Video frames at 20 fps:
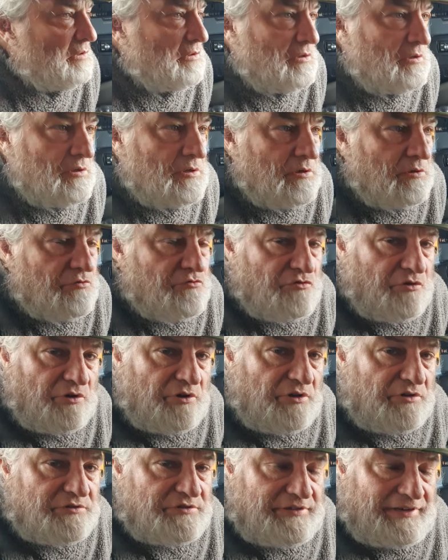you know, I try
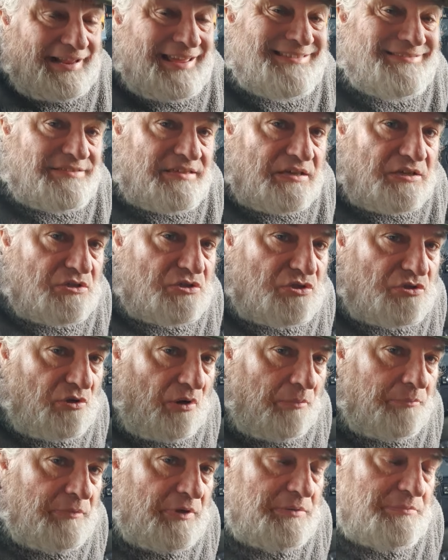not to let things
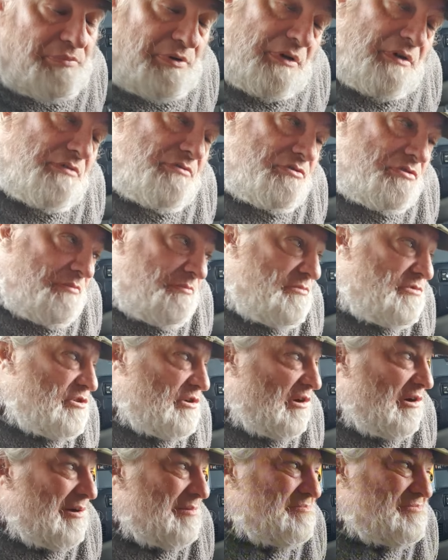stop me, but
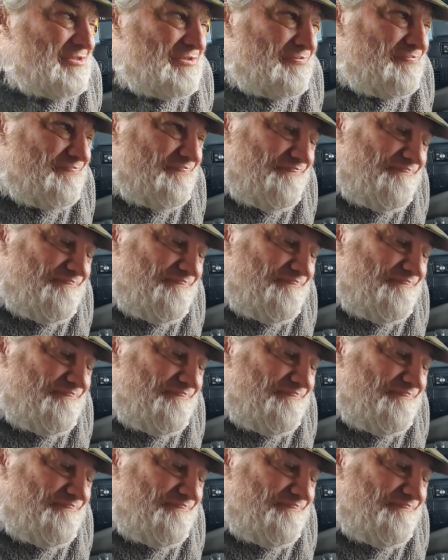sometimes,